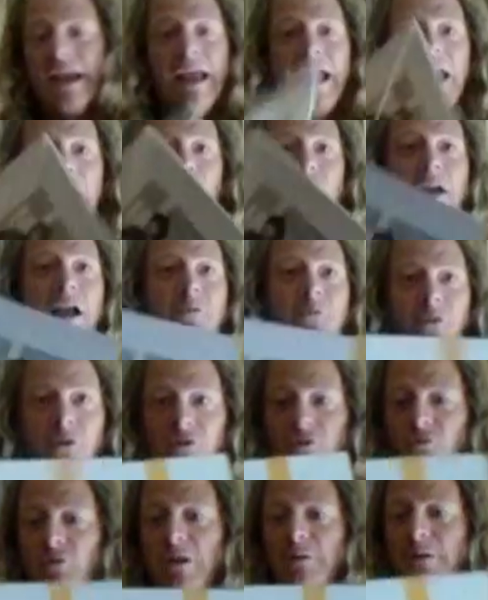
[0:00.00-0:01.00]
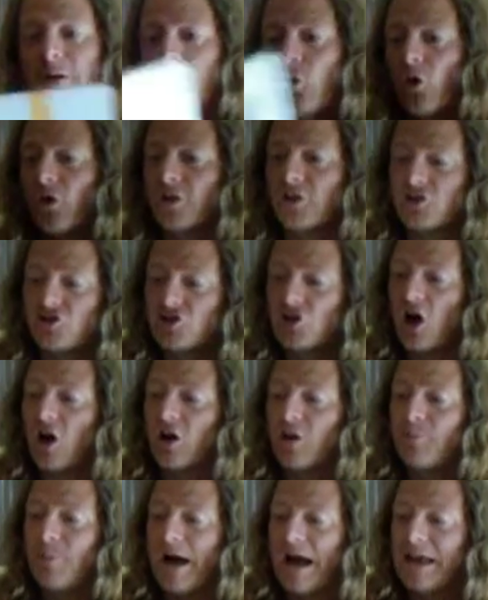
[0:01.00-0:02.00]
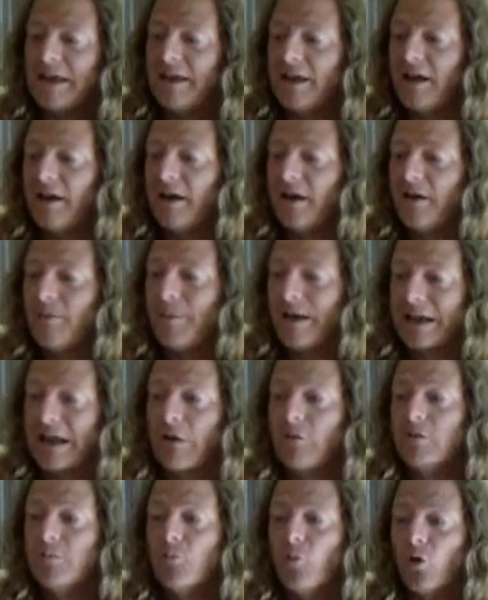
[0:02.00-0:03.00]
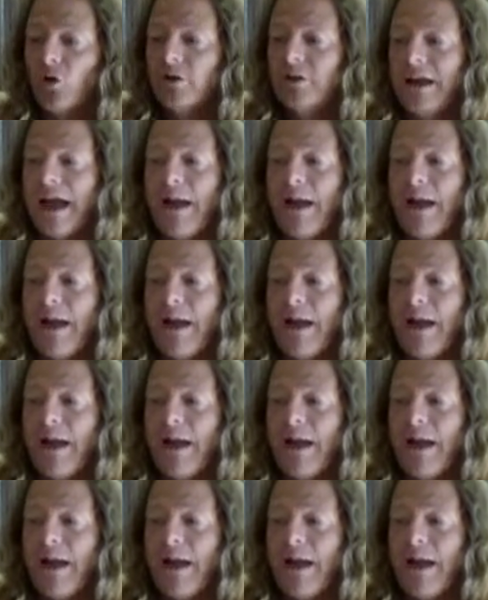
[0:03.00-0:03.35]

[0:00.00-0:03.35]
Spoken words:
Here we have a re-recorded song by Gary Moore,